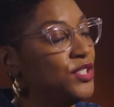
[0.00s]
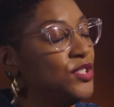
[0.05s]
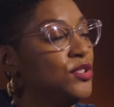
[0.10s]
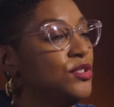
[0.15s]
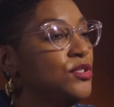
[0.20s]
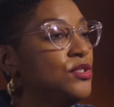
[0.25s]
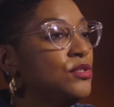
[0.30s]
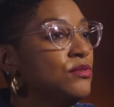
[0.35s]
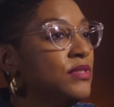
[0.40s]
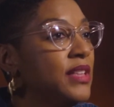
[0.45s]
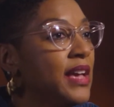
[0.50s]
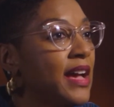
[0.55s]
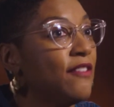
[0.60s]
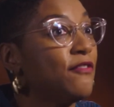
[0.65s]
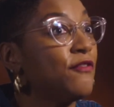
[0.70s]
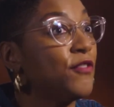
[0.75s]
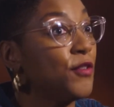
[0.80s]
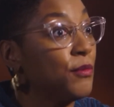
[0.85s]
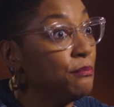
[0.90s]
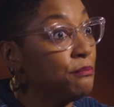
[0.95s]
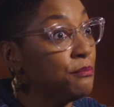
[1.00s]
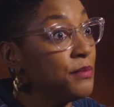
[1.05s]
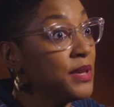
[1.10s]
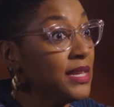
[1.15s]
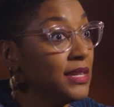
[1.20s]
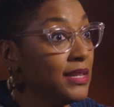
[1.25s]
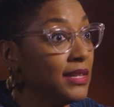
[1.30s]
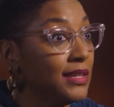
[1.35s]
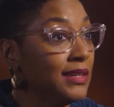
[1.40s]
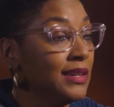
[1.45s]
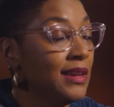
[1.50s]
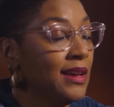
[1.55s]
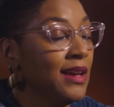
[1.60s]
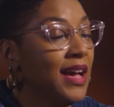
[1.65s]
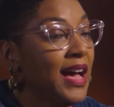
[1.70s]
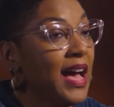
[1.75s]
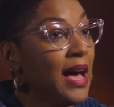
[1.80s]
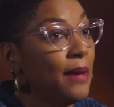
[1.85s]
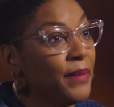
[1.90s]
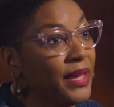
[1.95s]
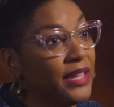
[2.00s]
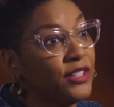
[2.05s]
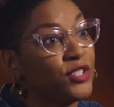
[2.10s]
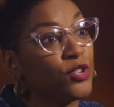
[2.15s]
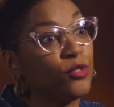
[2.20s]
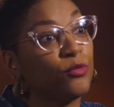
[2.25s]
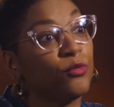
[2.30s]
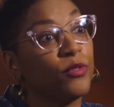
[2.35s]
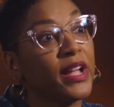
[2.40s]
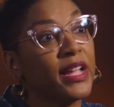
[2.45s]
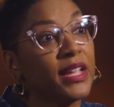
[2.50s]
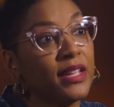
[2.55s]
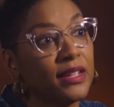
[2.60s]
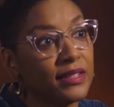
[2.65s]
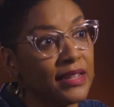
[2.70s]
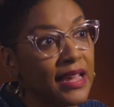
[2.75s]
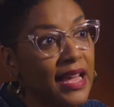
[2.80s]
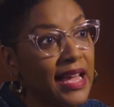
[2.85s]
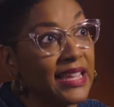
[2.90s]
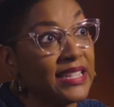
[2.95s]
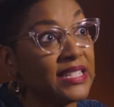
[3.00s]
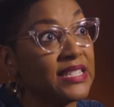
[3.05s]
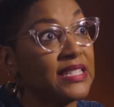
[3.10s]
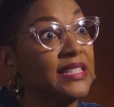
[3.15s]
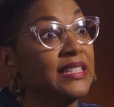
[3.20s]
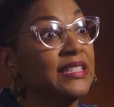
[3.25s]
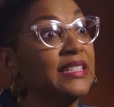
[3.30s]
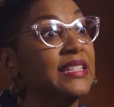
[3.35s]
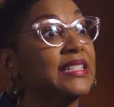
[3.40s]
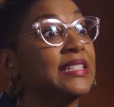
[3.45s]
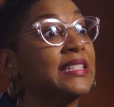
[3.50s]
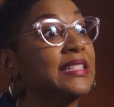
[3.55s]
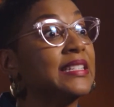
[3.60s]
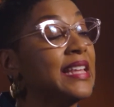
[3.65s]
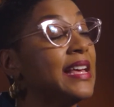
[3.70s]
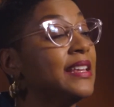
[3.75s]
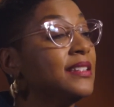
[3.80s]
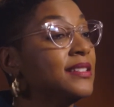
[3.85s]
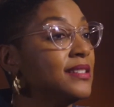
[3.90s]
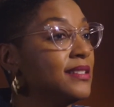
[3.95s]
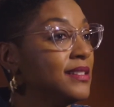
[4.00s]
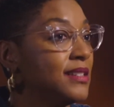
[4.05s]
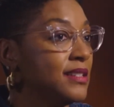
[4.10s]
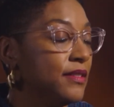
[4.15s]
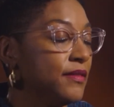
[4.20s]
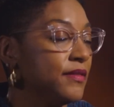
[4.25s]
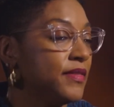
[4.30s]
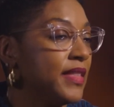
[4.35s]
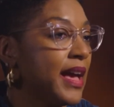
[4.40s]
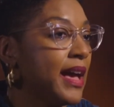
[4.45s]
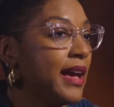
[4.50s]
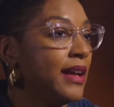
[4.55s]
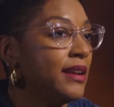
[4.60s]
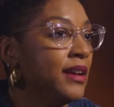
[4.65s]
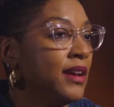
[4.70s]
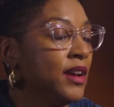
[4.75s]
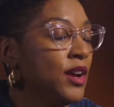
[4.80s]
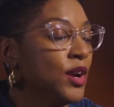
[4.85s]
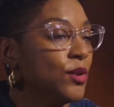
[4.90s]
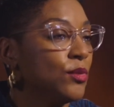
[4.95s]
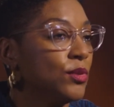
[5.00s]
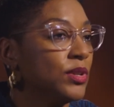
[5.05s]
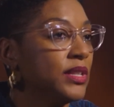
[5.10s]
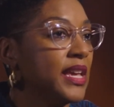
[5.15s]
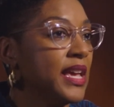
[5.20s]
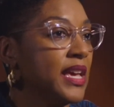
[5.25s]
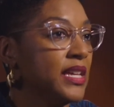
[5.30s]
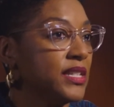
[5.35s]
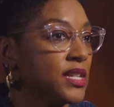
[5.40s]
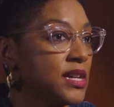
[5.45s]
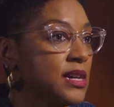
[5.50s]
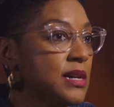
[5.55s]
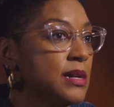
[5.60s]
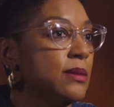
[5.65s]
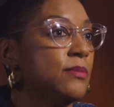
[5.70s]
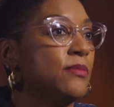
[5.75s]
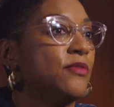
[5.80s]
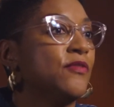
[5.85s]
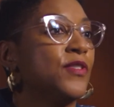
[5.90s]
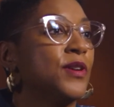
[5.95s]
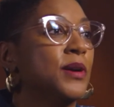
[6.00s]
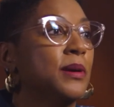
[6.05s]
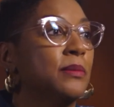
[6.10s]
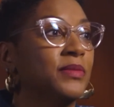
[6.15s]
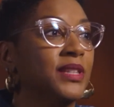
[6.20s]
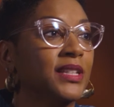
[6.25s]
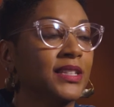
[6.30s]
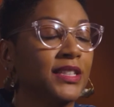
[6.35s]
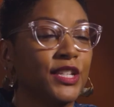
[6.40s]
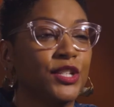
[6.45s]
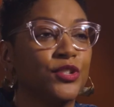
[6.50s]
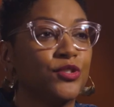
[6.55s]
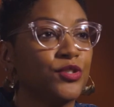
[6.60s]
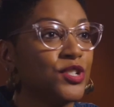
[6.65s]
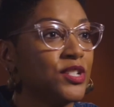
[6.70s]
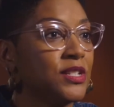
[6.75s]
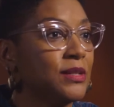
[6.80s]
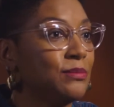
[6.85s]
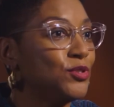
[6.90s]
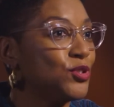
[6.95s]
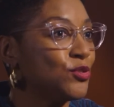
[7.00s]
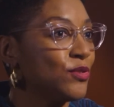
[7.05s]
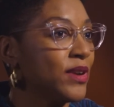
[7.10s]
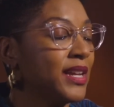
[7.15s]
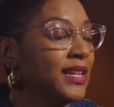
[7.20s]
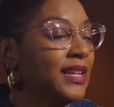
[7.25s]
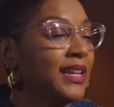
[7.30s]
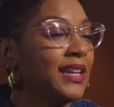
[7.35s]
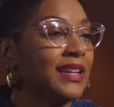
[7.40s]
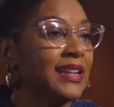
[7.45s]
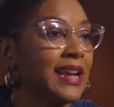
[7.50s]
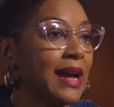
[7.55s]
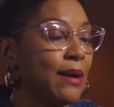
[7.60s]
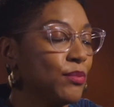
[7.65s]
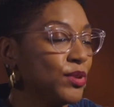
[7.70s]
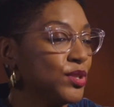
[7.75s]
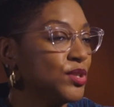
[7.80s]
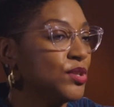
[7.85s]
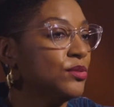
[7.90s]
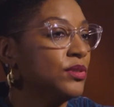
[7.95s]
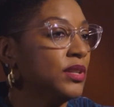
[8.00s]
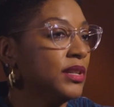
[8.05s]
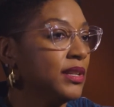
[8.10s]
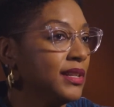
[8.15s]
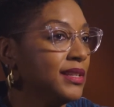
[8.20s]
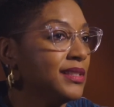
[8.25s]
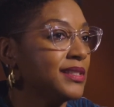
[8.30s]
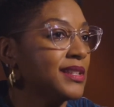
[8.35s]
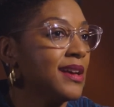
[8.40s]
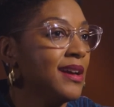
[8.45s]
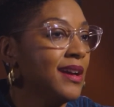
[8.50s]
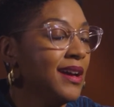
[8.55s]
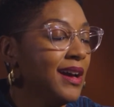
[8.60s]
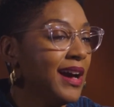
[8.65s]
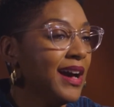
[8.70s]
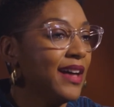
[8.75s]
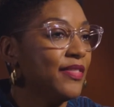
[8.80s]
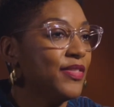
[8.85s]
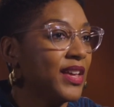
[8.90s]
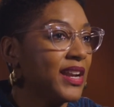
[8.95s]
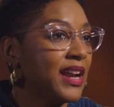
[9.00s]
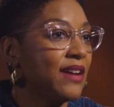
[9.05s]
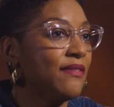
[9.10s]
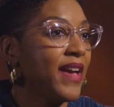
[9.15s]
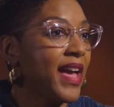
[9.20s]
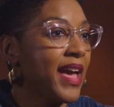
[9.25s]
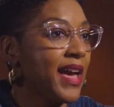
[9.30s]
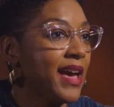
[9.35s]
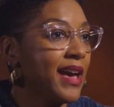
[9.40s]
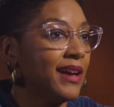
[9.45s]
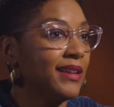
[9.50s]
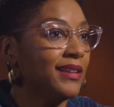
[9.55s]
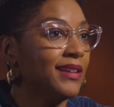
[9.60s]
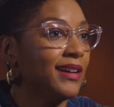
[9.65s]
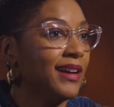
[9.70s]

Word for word: to do that for me um, and to recognize the necessity of that really has come from the leadership training and opportunities uh, that I've had